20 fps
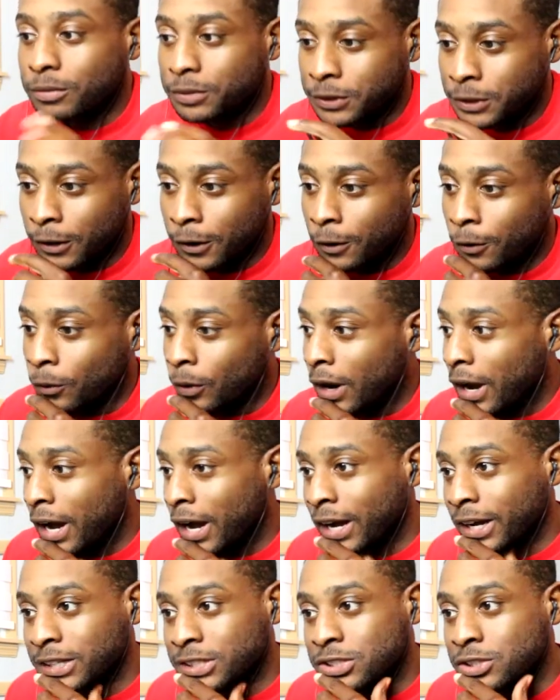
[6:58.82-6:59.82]
Yo,
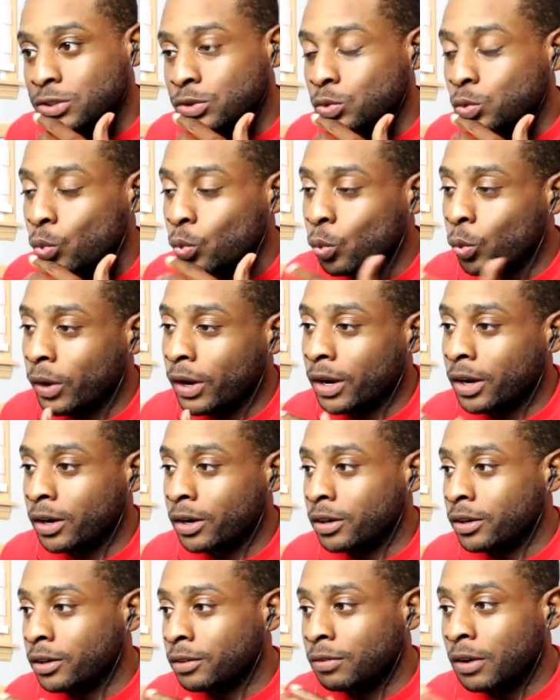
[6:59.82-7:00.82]
I
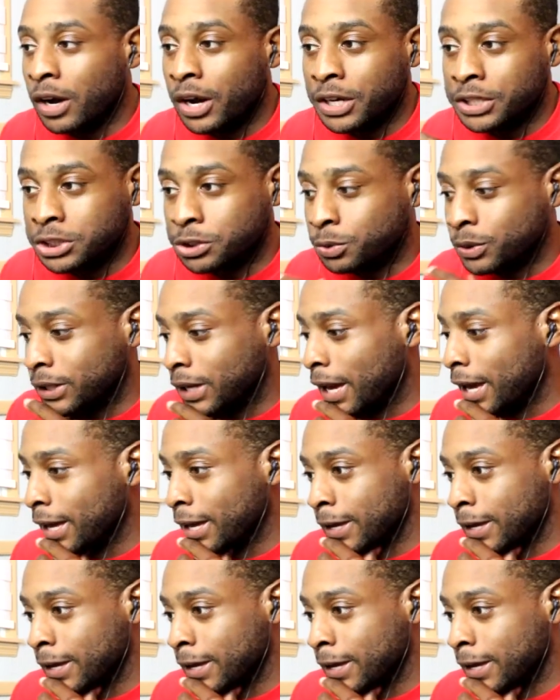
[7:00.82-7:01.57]
swear, if Hanji would have got